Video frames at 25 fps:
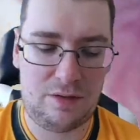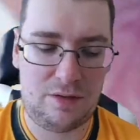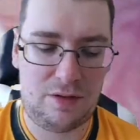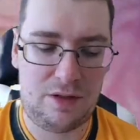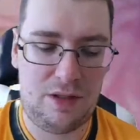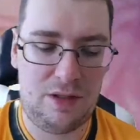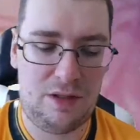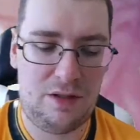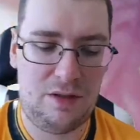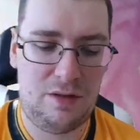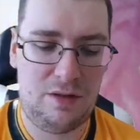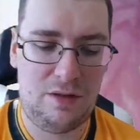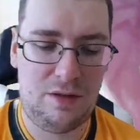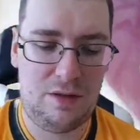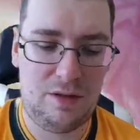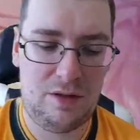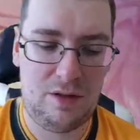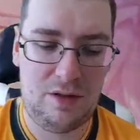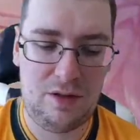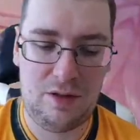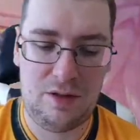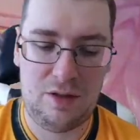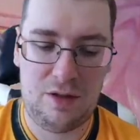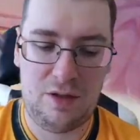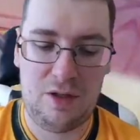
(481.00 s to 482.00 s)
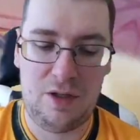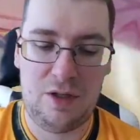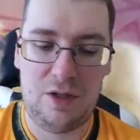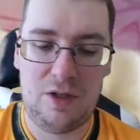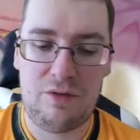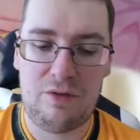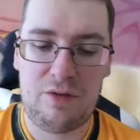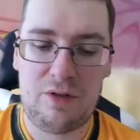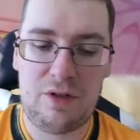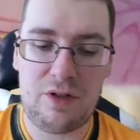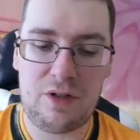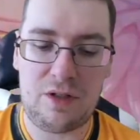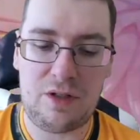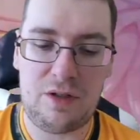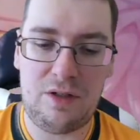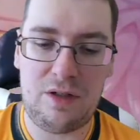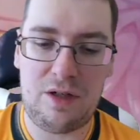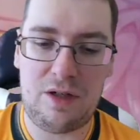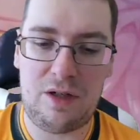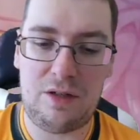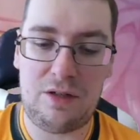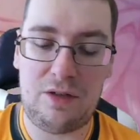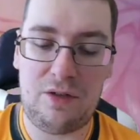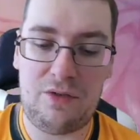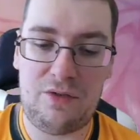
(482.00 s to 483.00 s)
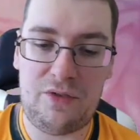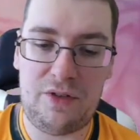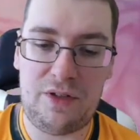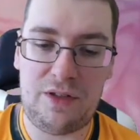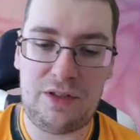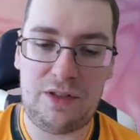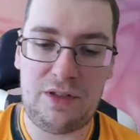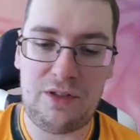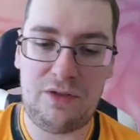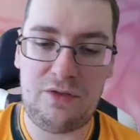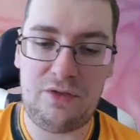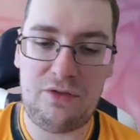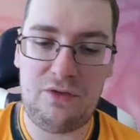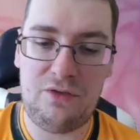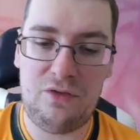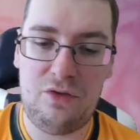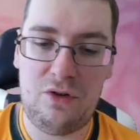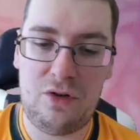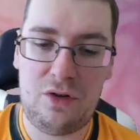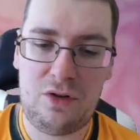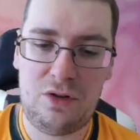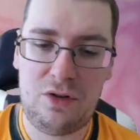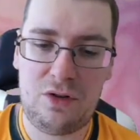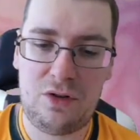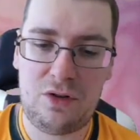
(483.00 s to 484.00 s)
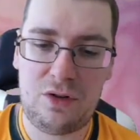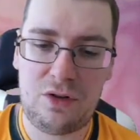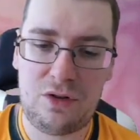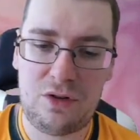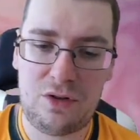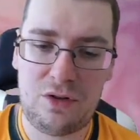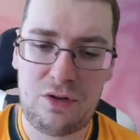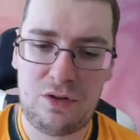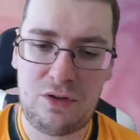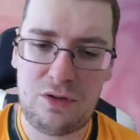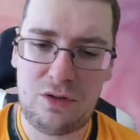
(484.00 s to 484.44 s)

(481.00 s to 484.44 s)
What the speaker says: Okay. Got another defensive rock.